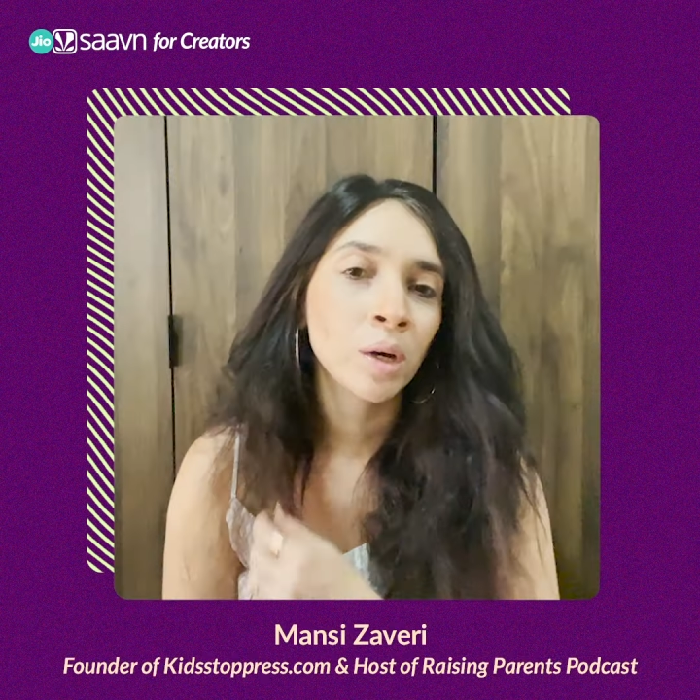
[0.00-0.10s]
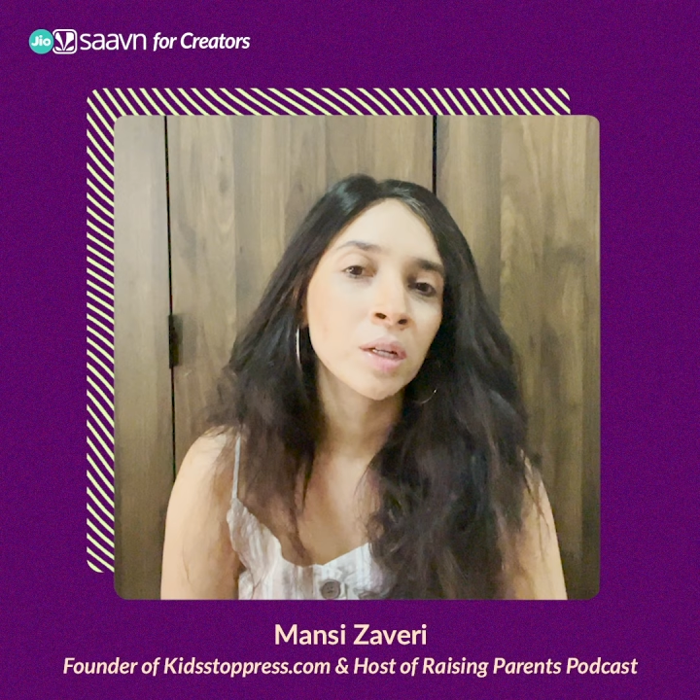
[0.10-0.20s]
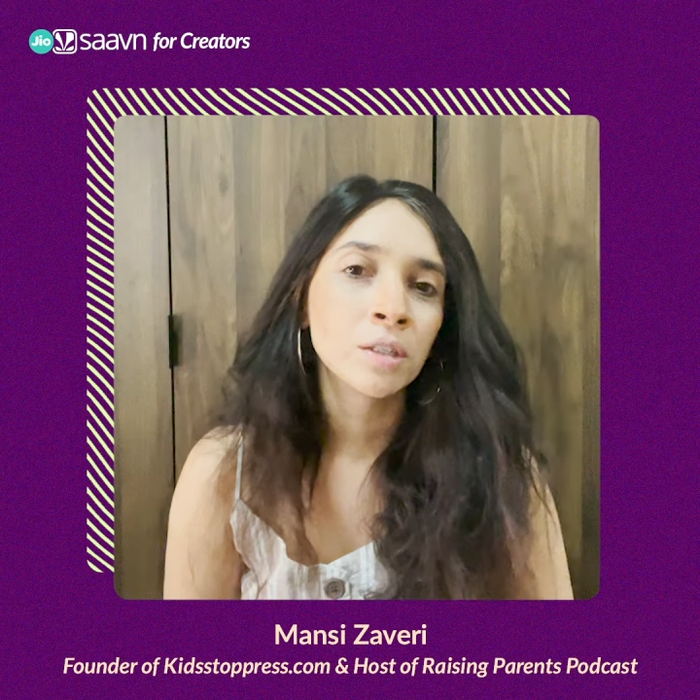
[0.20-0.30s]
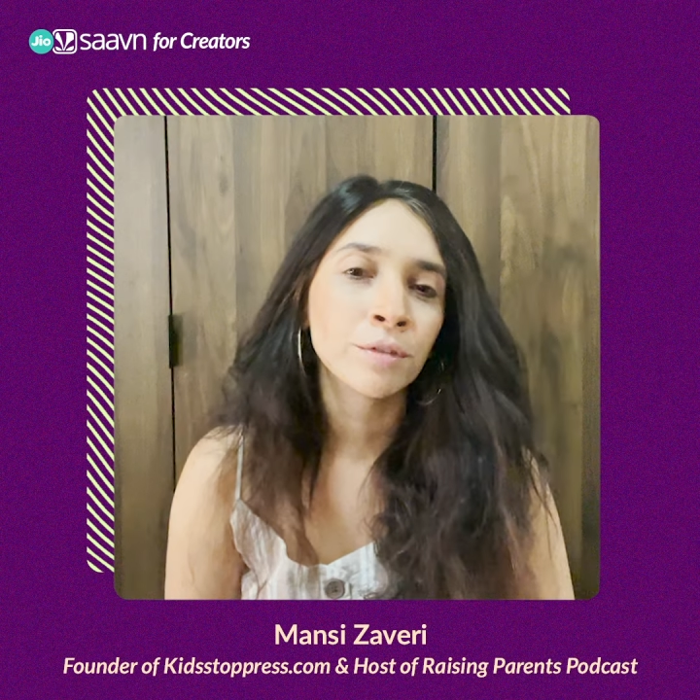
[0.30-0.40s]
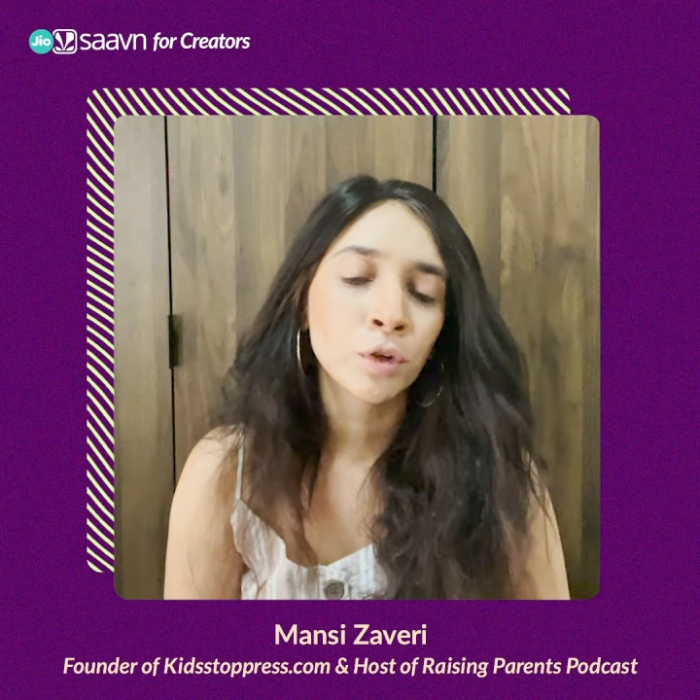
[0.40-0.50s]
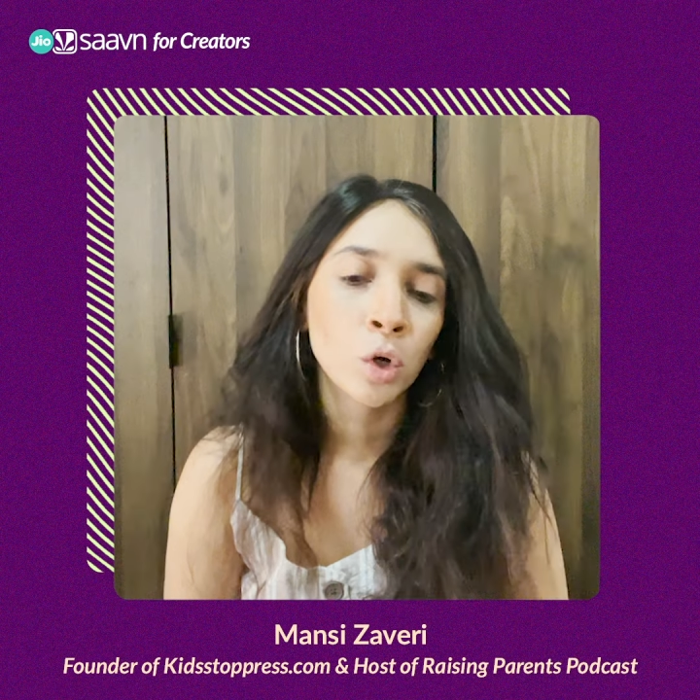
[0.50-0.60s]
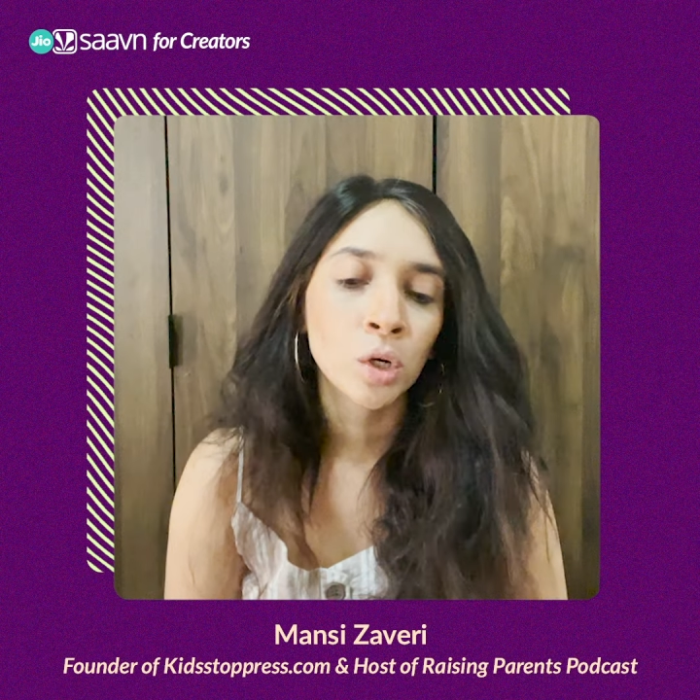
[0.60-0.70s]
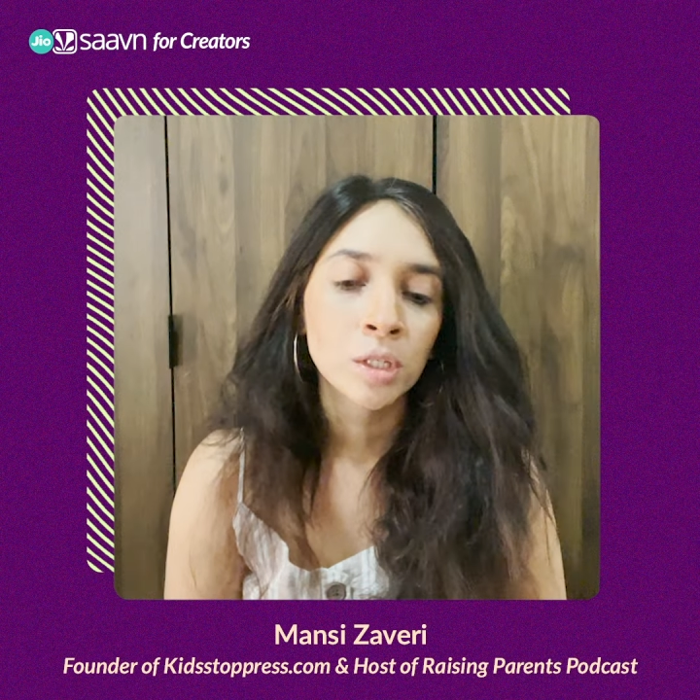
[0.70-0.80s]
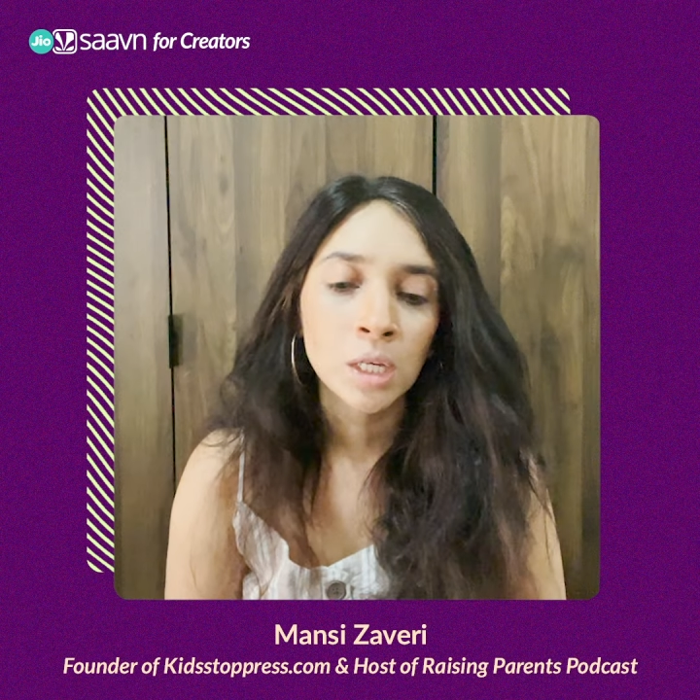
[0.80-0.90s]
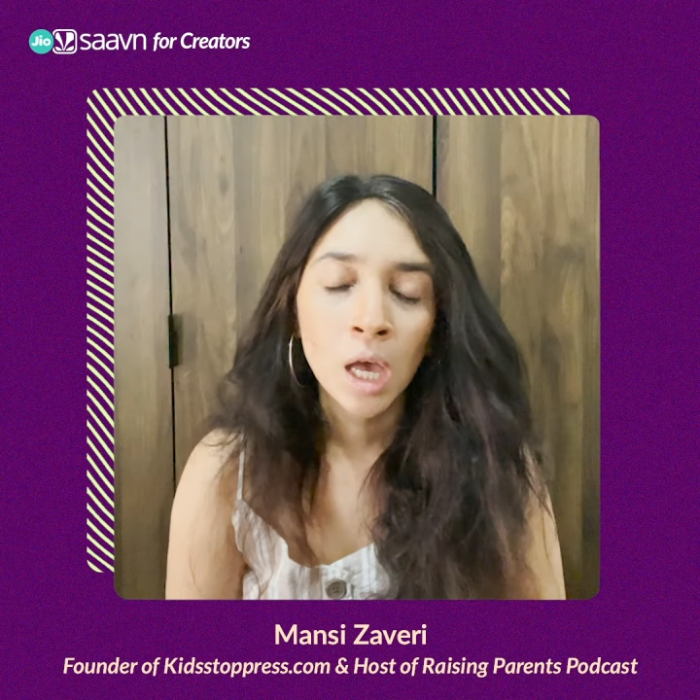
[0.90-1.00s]
One is, of
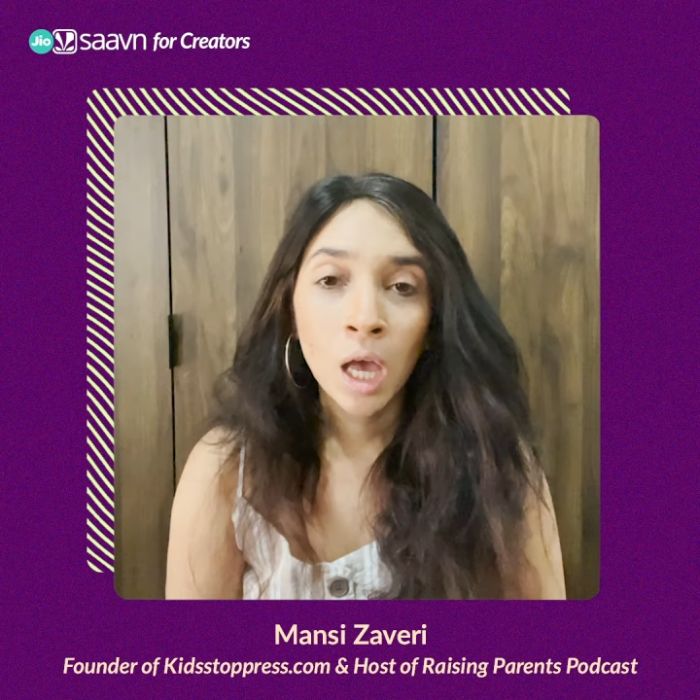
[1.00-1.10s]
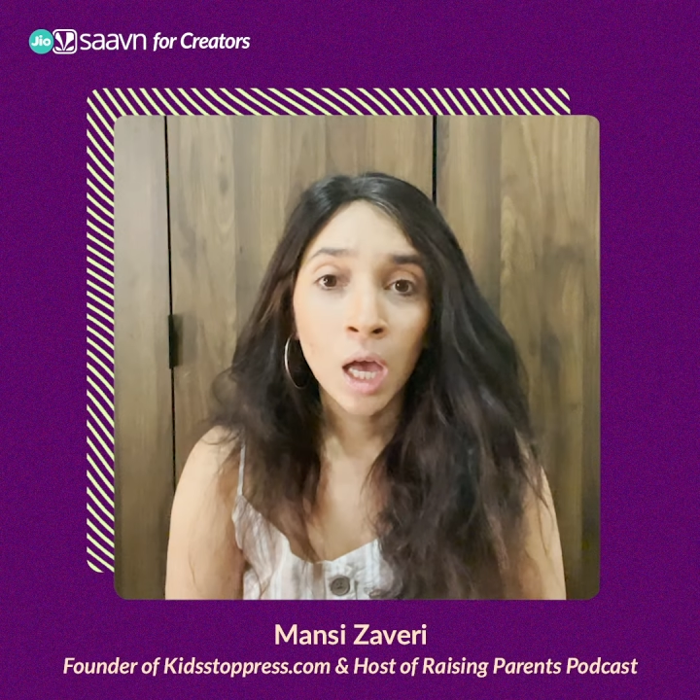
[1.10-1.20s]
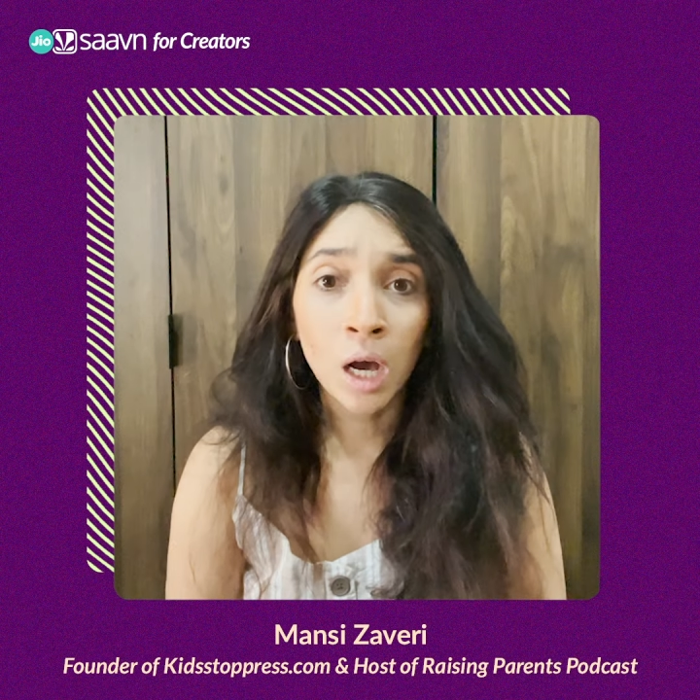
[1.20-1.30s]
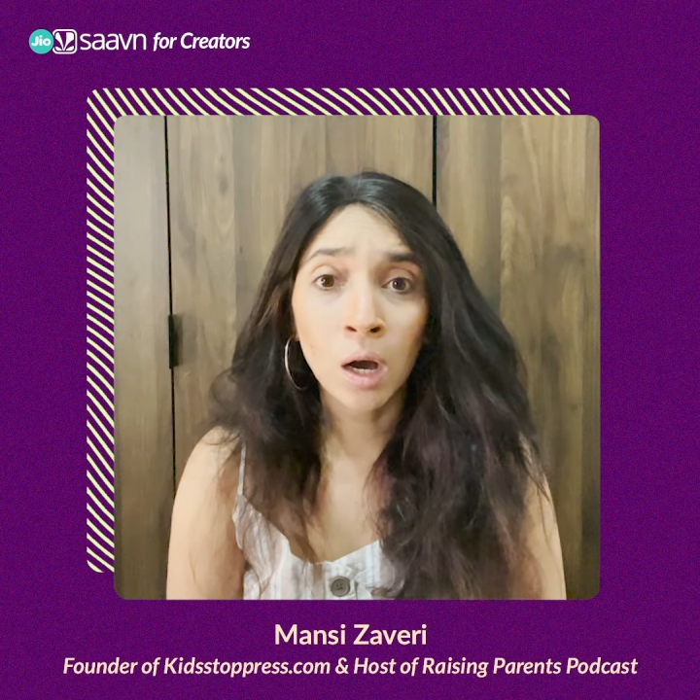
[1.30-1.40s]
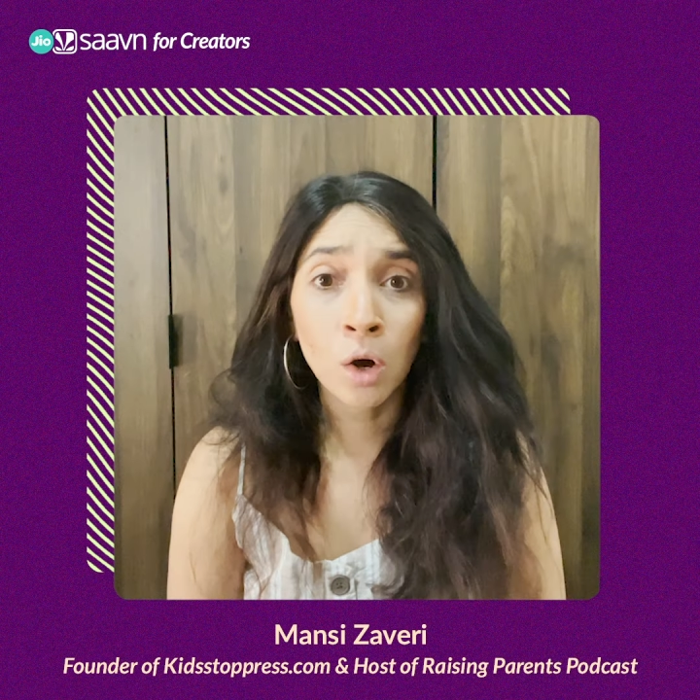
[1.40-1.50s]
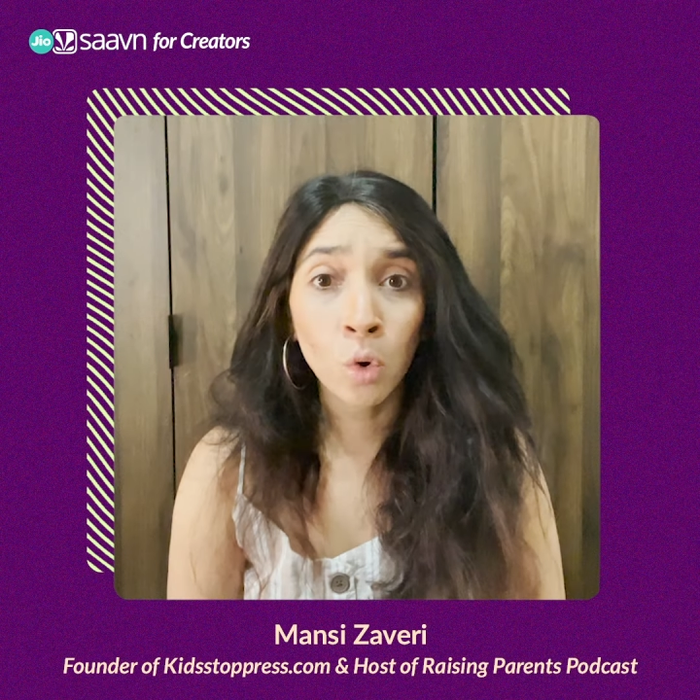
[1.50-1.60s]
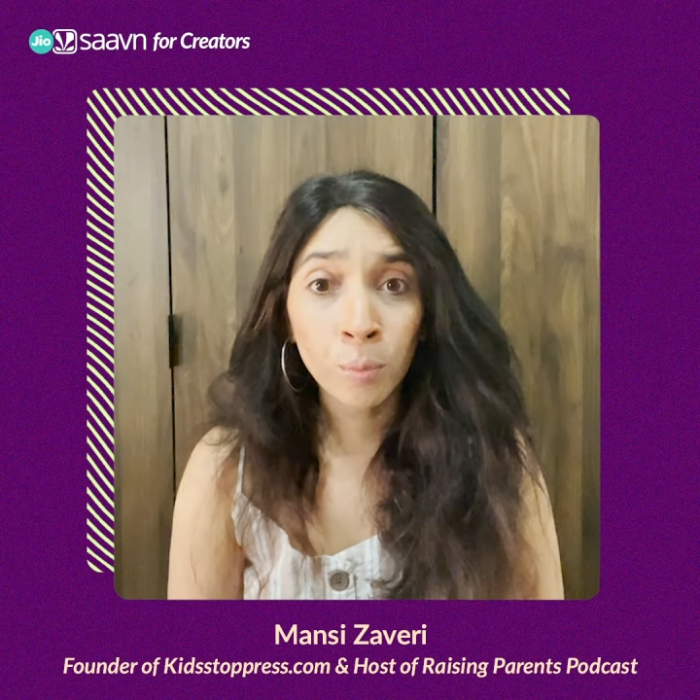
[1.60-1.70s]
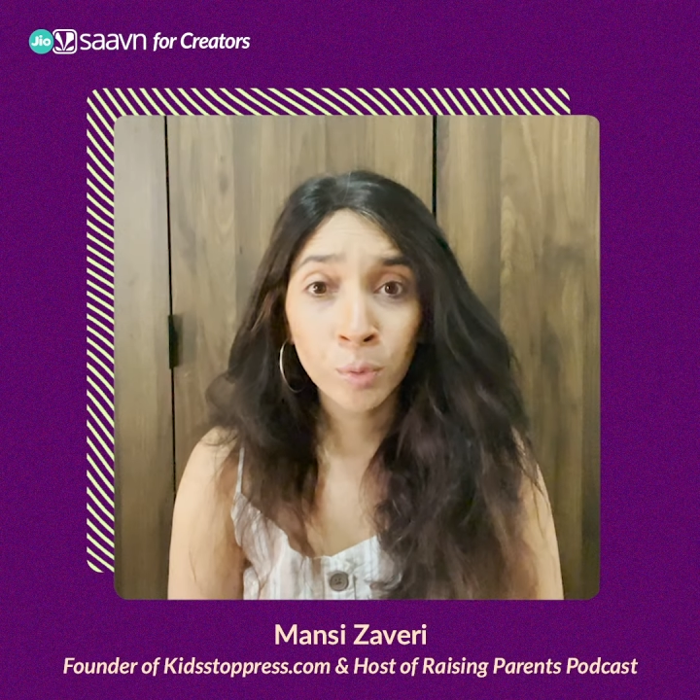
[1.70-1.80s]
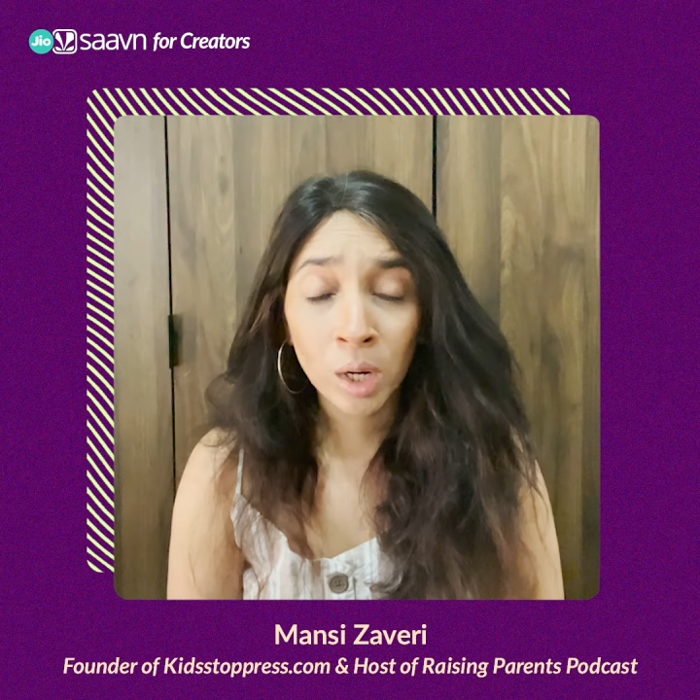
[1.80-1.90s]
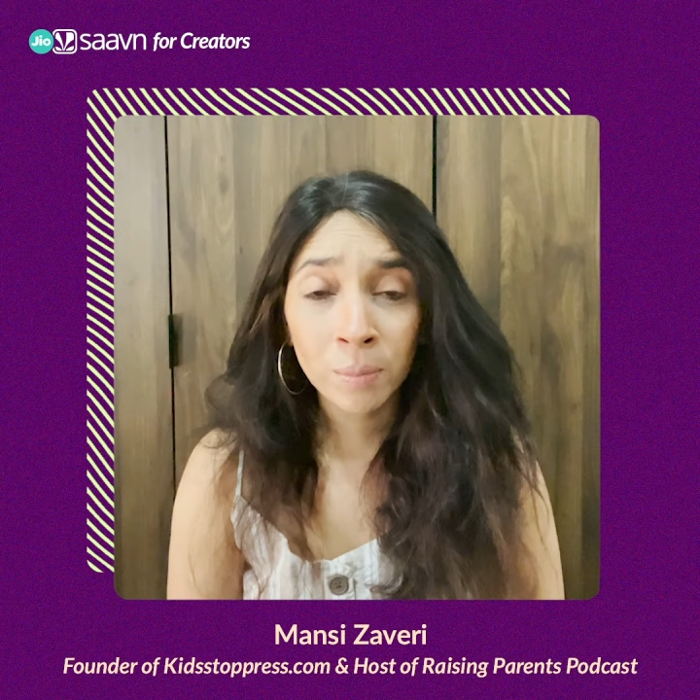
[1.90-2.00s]
course, uh,
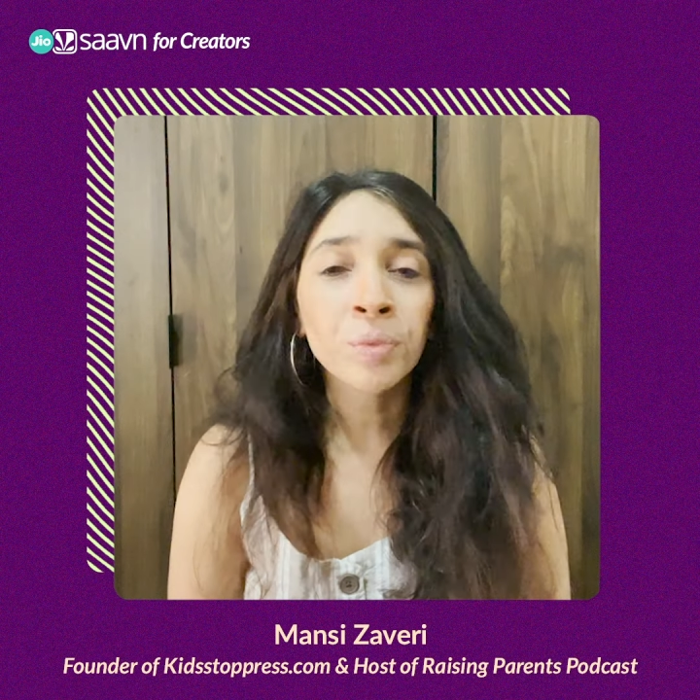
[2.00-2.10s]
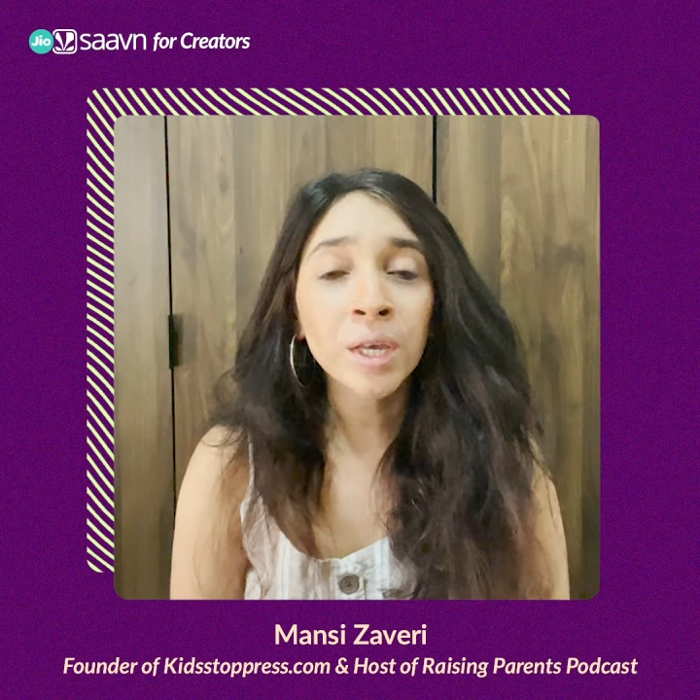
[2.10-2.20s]
Oprah.